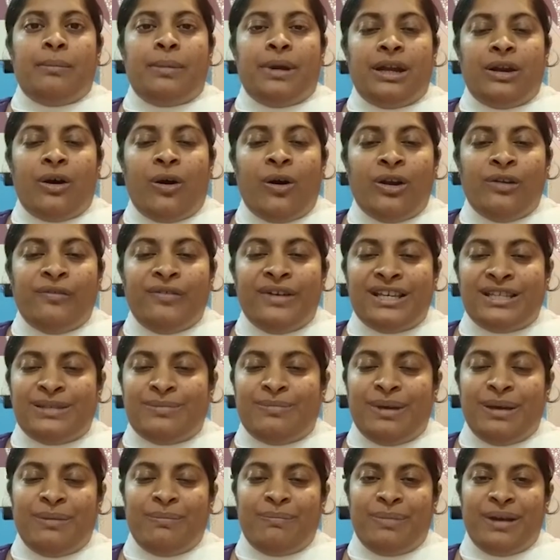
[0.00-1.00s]
But always
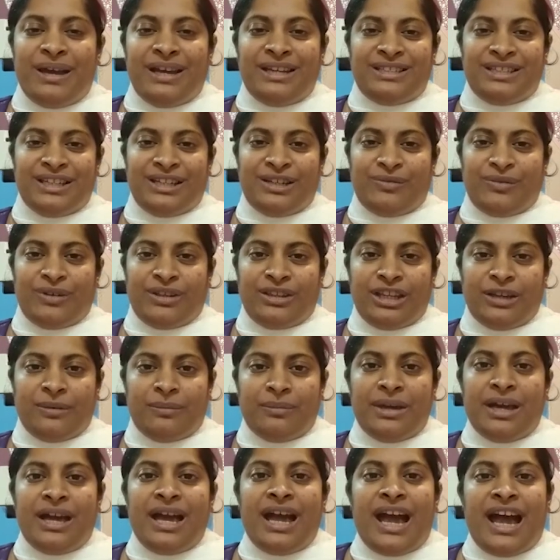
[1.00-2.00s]
be patient with
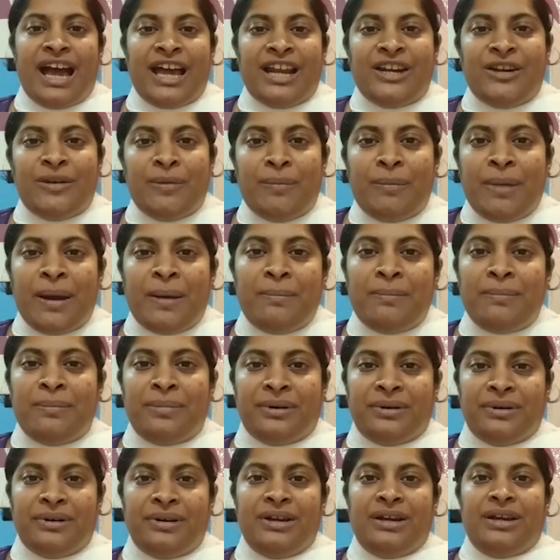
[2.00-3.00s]
them and remember